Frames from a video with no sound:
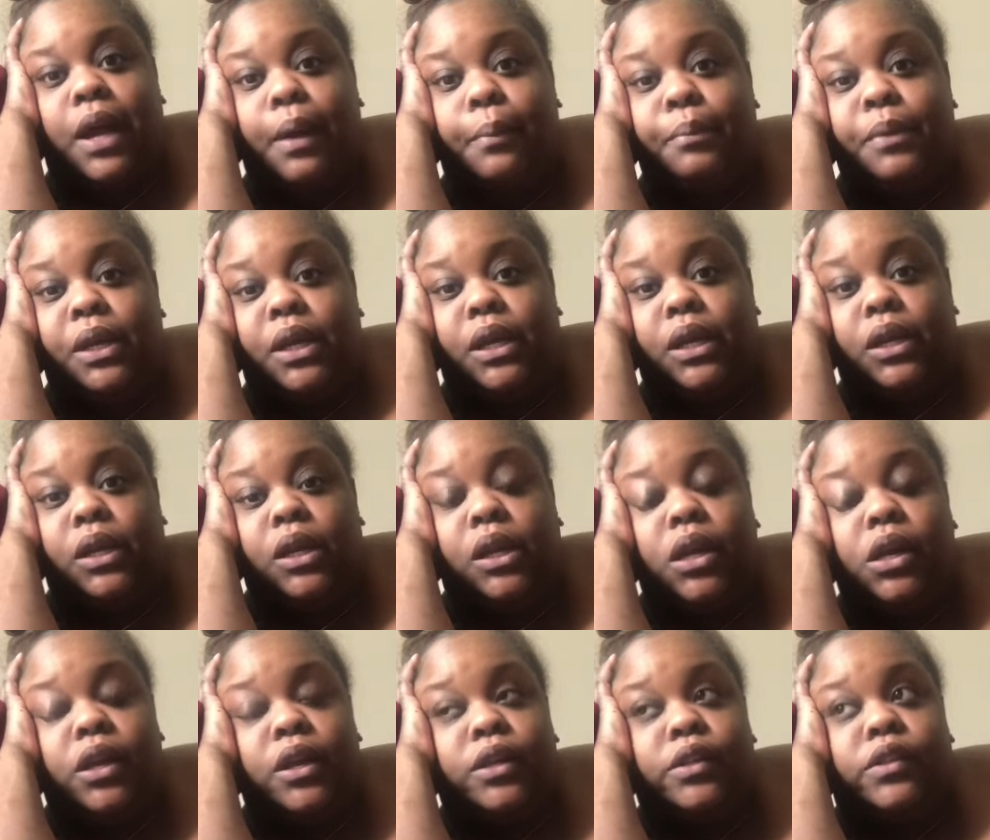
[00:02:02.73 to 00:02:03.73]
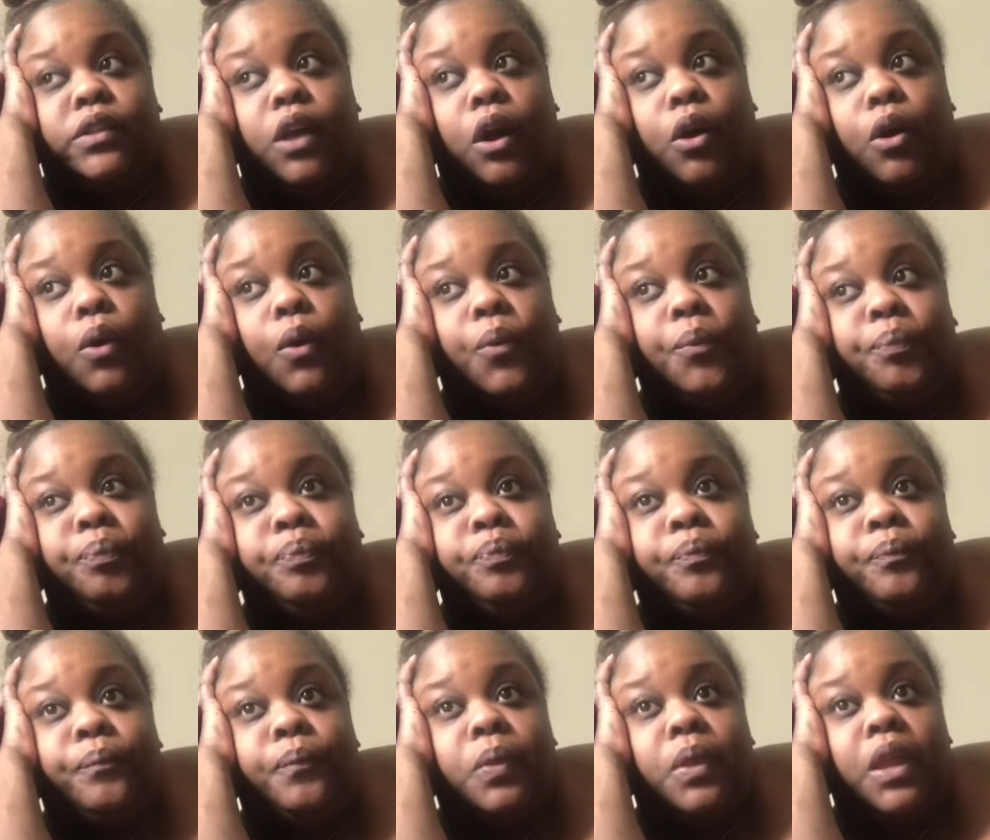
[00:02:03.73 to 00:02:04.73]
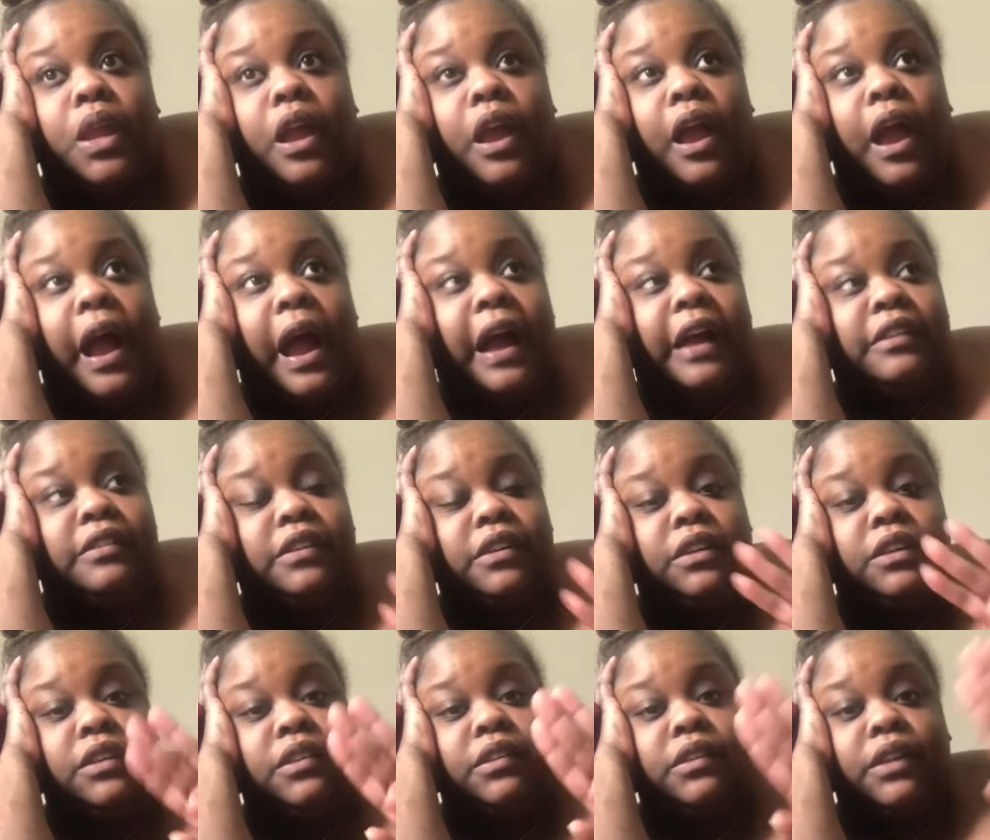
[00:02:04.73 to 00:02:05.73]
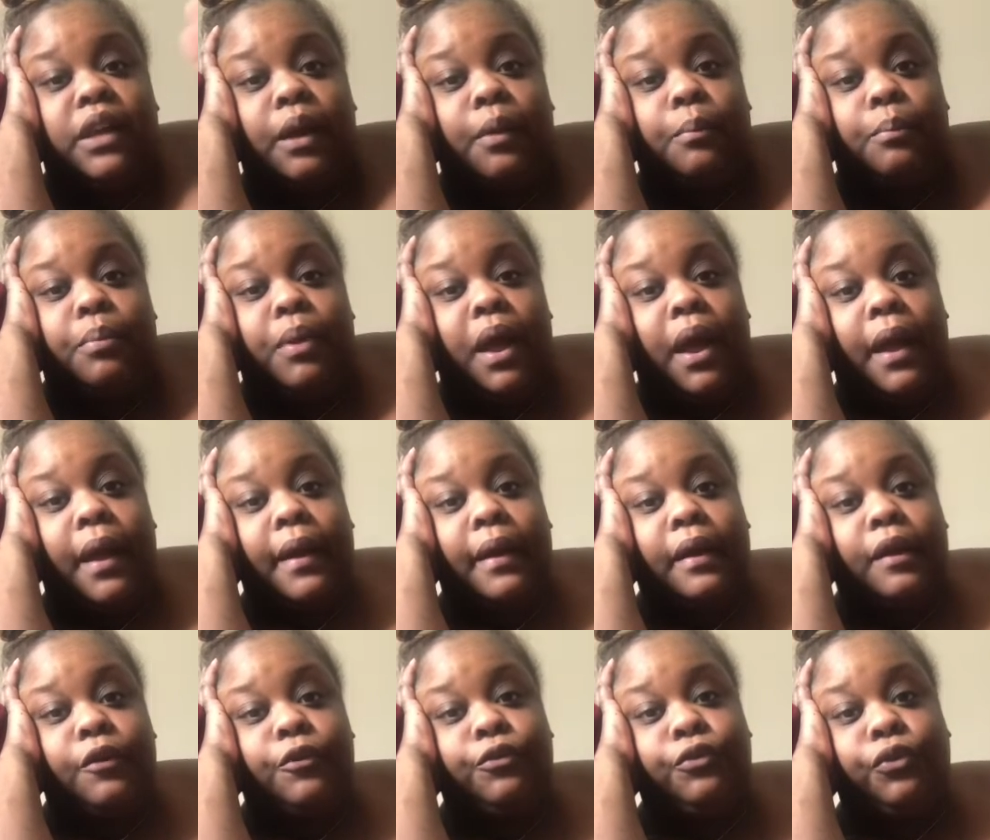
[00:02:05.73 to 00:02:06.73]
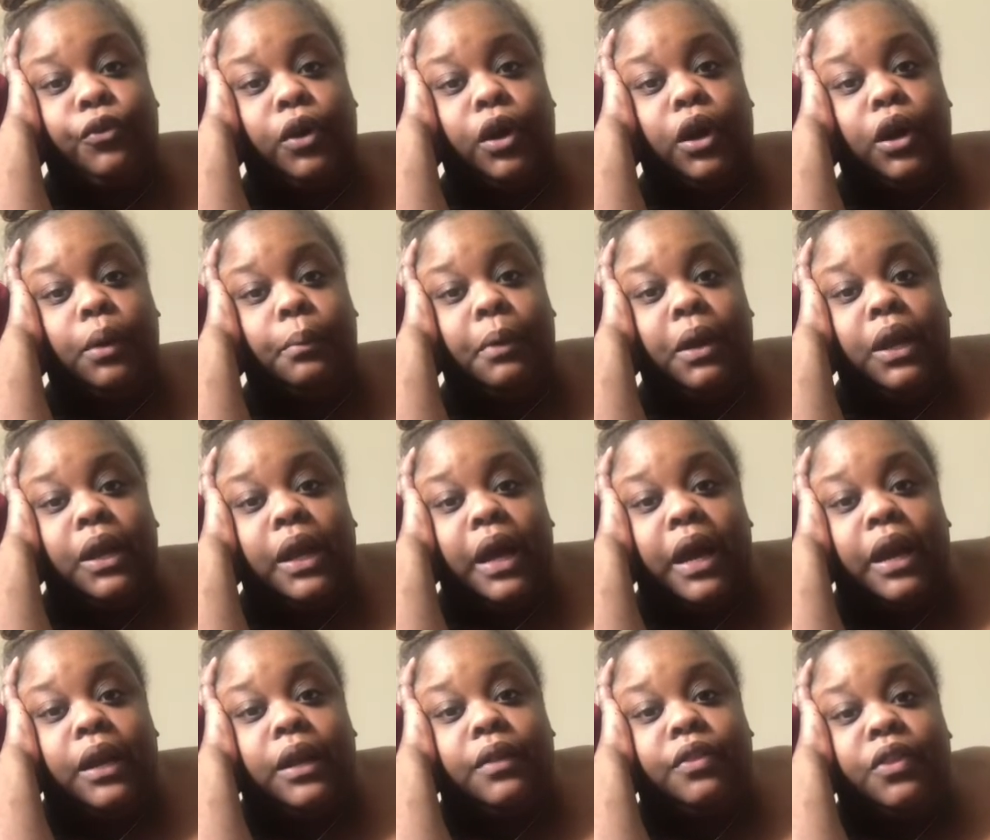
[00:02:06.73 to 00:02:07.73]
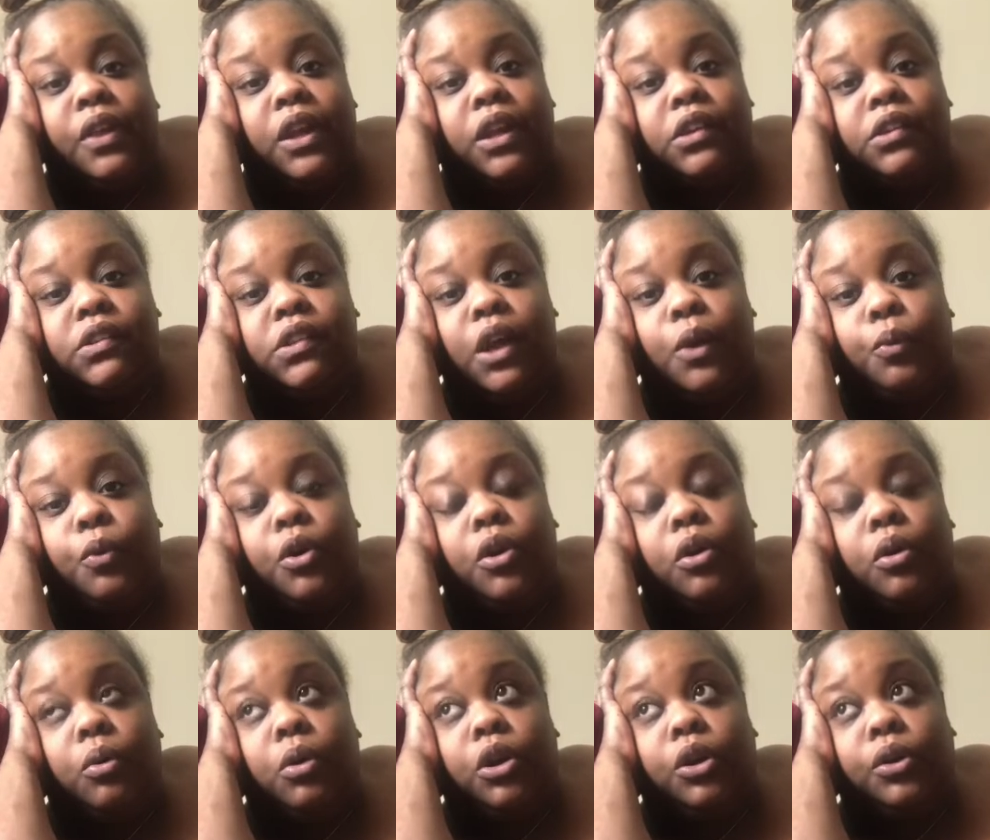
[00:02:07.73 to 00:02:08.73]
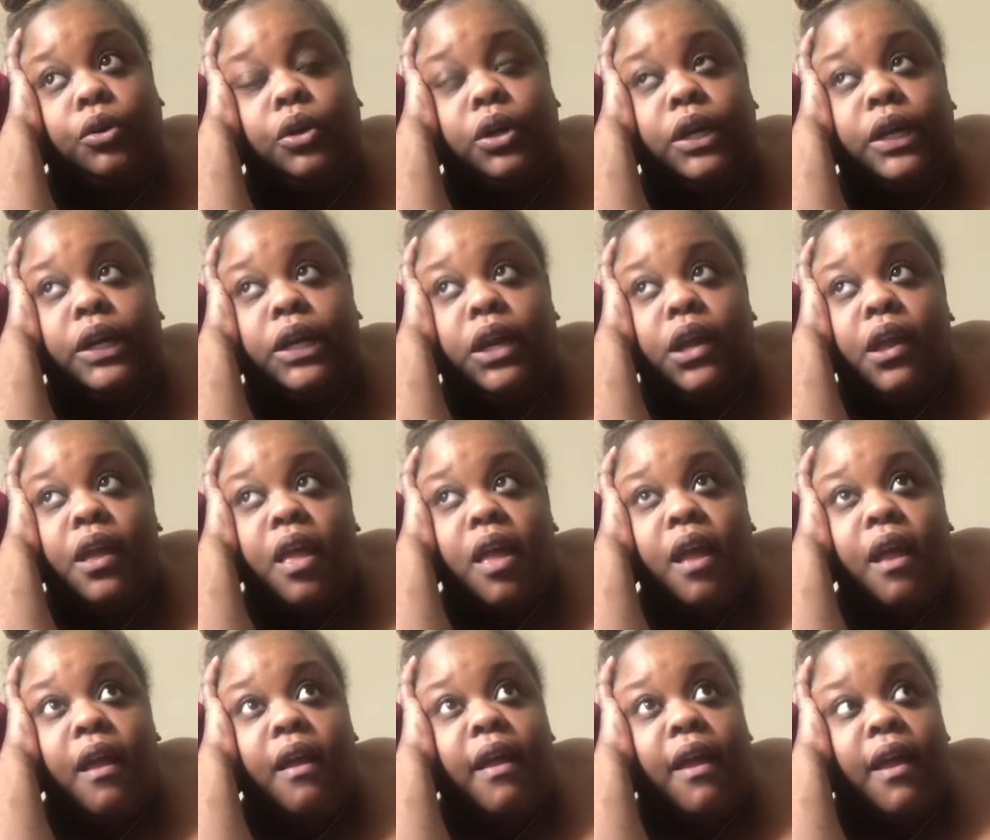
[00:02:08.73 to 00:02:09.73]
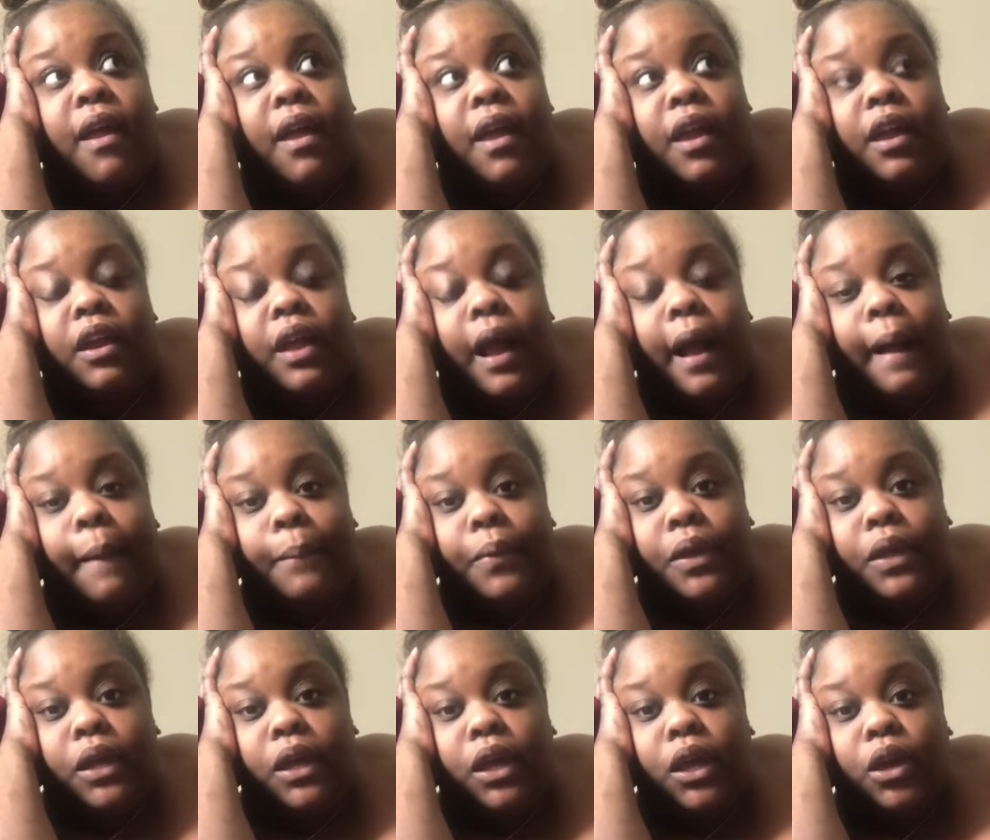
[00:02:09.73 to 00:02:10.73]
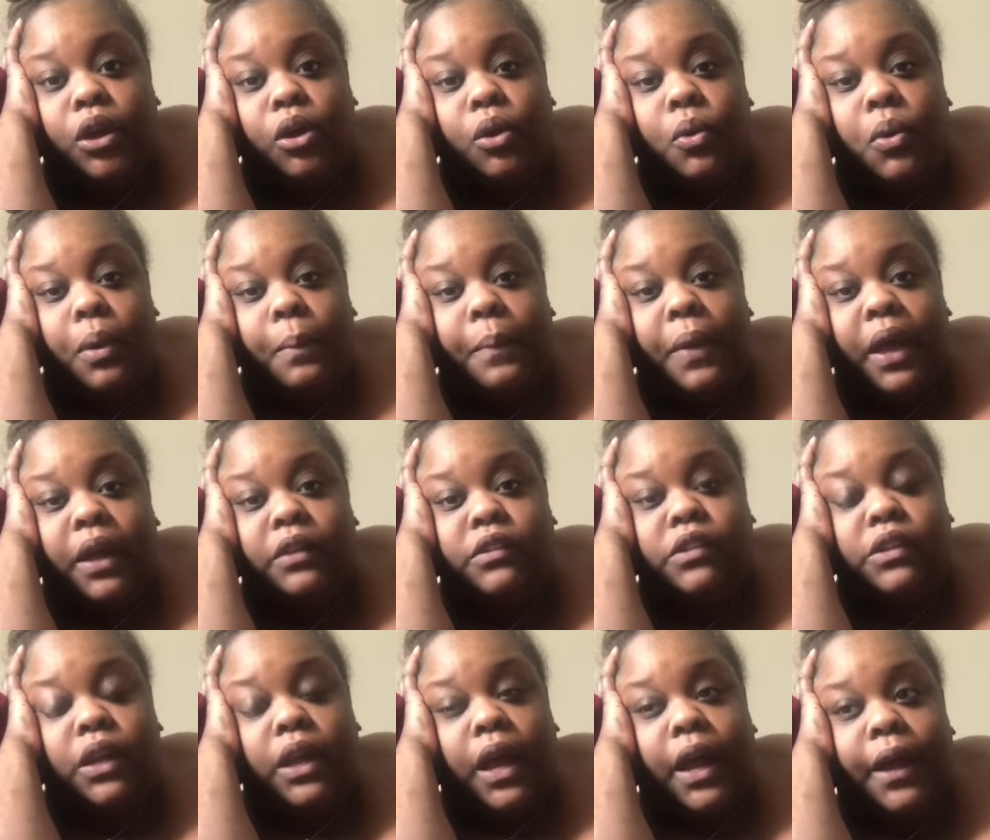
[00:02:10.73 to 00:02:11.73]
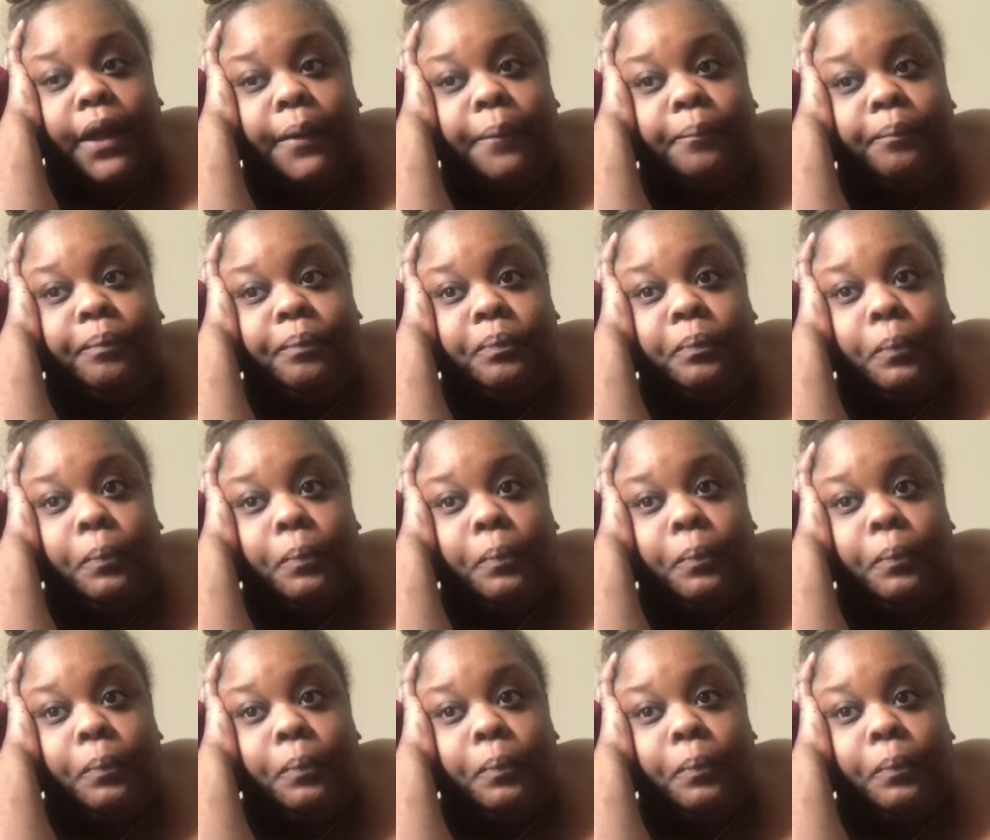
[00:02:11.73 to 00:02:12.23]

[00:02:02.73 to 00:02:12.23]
not me. So I took a step back from a lot of the things that were going on. And I began going back to like